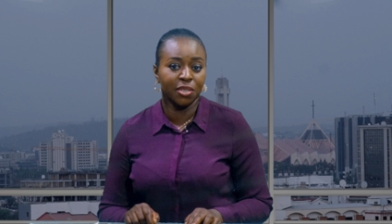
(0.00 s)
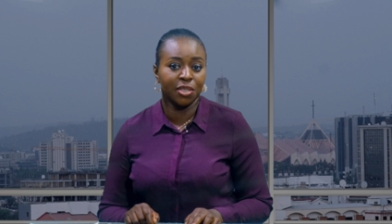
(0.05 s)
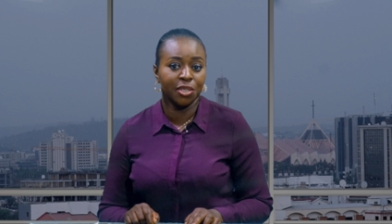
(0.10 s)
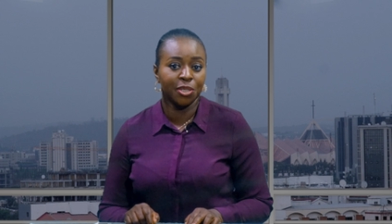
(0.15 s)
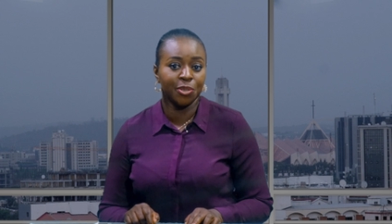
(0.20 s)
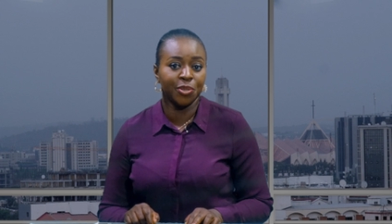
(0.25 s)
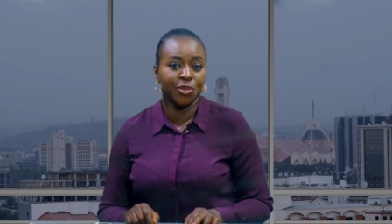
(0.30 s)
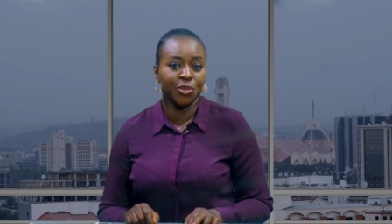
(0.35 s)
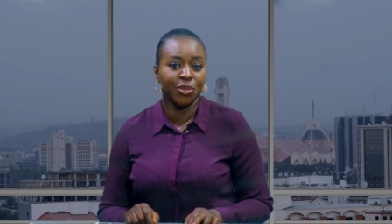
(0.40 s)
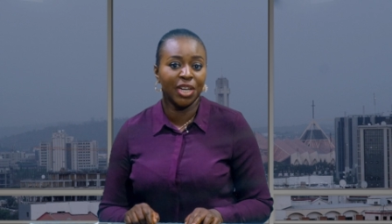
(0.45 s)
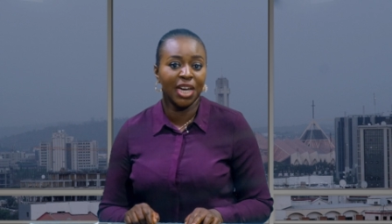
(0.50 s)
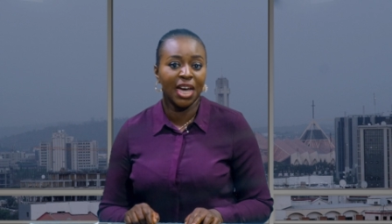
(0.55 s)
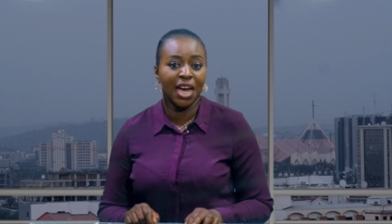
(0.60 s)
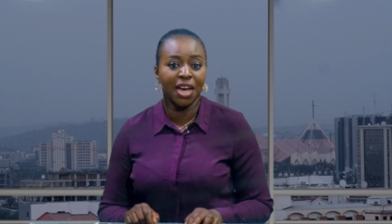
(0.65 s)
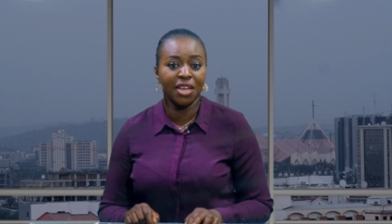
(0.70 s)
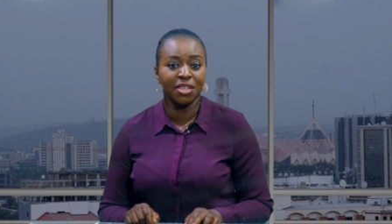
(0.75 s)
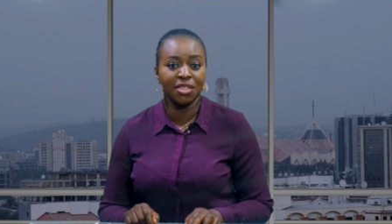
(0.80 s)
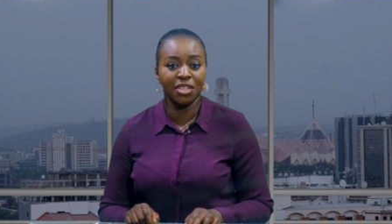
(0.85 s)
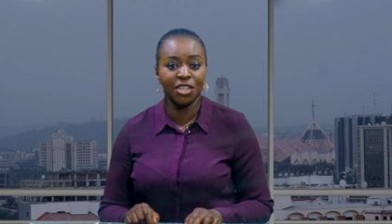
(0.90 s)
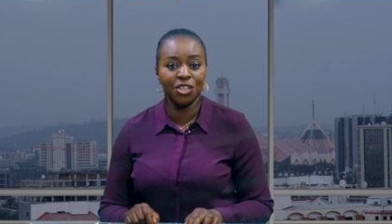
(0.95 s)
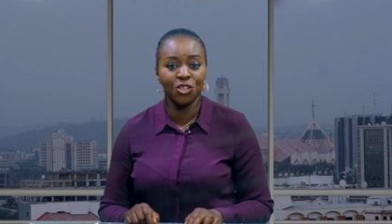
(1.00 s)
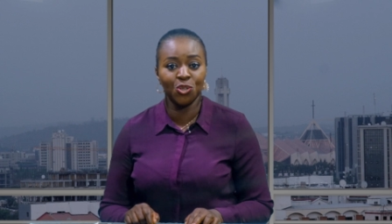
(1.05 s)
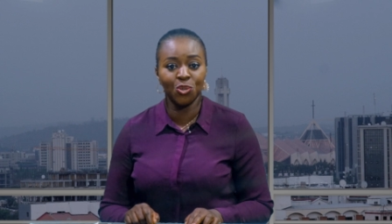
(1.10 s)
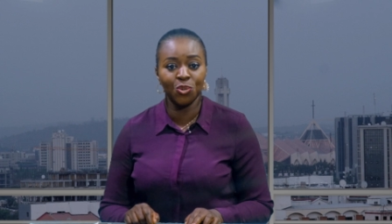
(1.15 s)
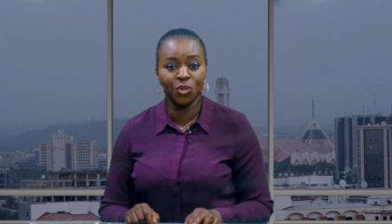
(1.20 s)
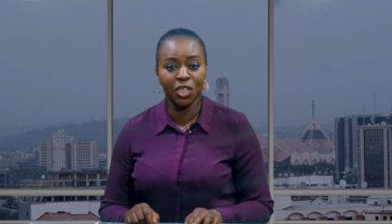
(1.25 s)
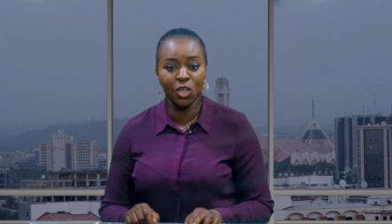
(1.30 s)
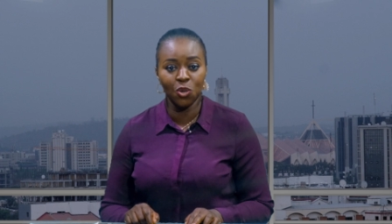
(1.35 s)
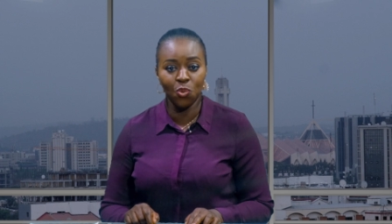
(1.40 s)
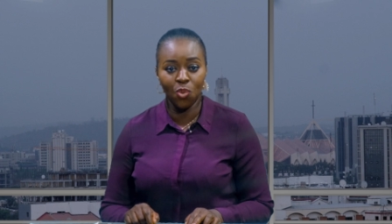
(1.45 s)
Territory has
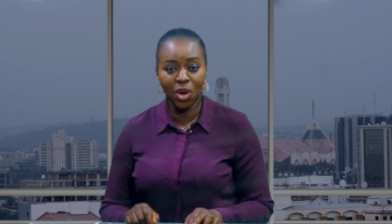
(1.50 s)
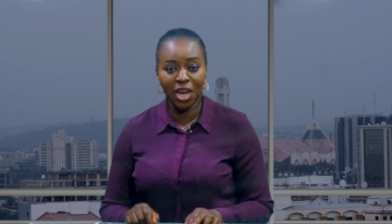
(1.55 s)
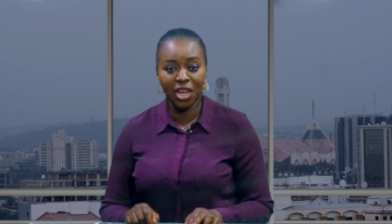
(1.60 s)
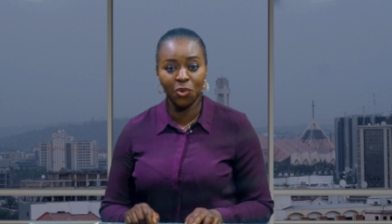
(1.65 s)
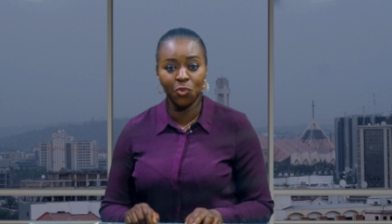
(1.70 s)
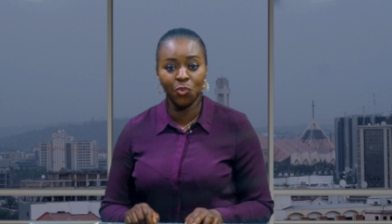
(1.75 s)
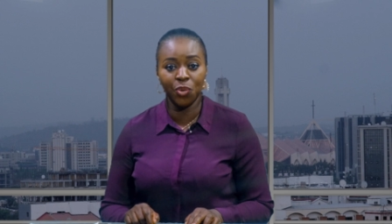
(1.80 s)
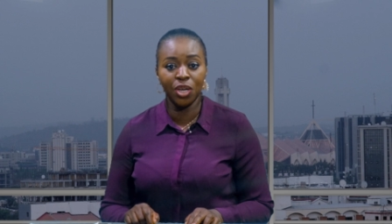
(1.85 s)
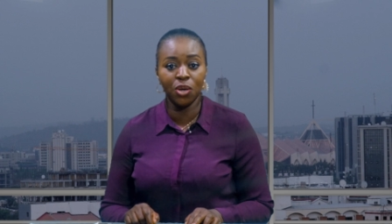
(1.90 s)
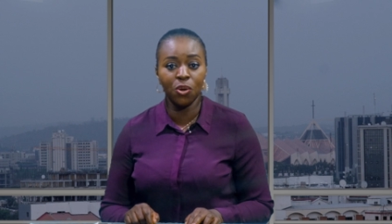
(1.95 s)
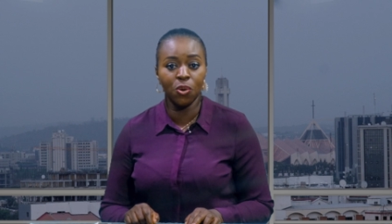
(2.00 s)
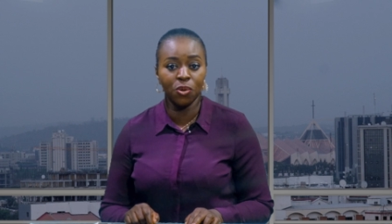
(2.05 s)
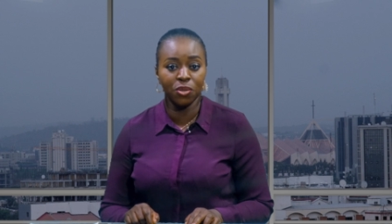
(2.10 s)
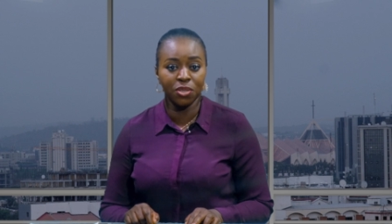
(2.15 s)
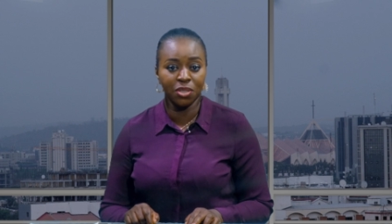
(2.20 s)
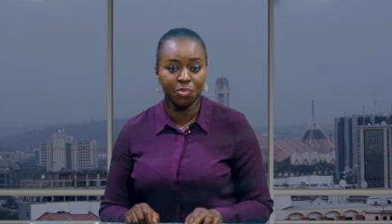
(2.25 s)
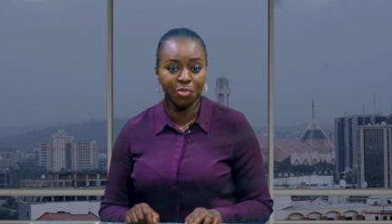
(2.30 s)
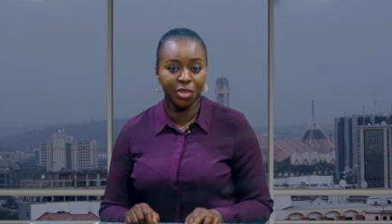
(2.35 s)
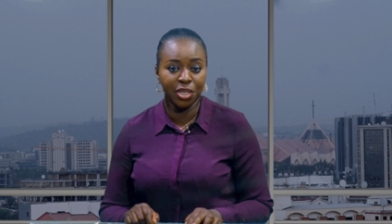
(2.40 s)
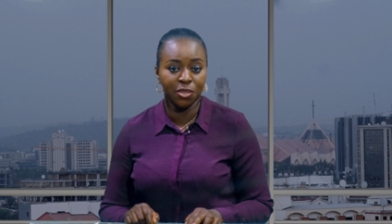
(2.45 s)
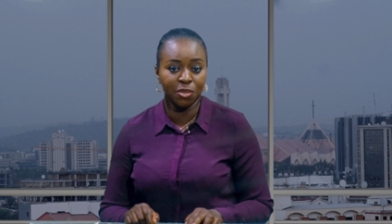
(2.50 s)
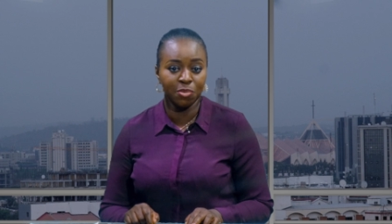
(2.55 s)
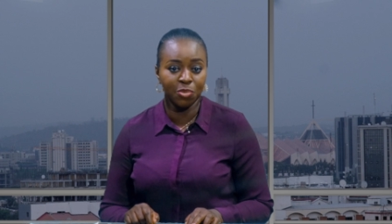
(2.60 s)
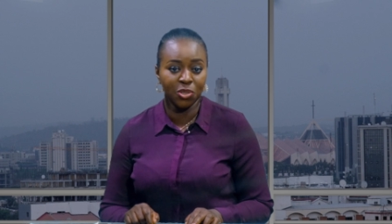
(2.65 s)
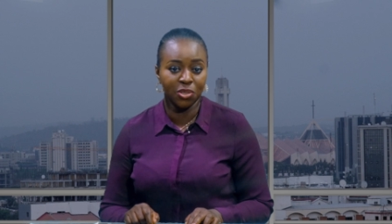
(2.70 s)
issued a one-week ultimatum